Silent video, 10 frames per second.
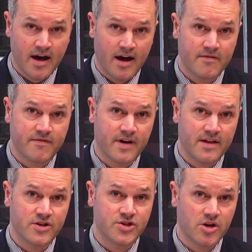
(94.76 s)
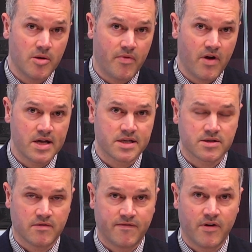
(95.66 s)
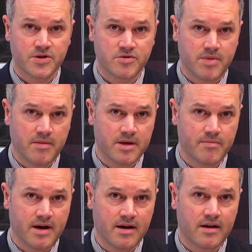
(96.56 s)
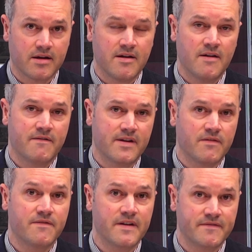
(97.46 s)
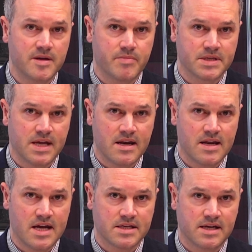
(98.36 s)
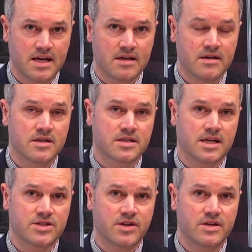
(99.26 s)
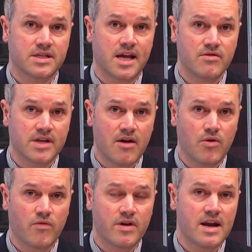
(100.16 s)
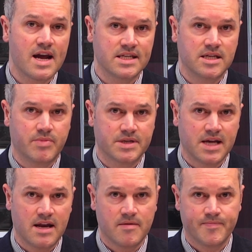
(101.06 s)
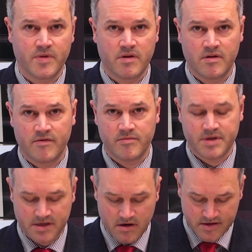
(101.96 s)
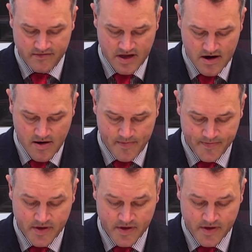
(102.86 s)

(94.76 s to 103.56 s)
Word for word: and in fact, the share price of First Republic Bank fell 50% yesterday, such that it's now down over 90% from the start of the year.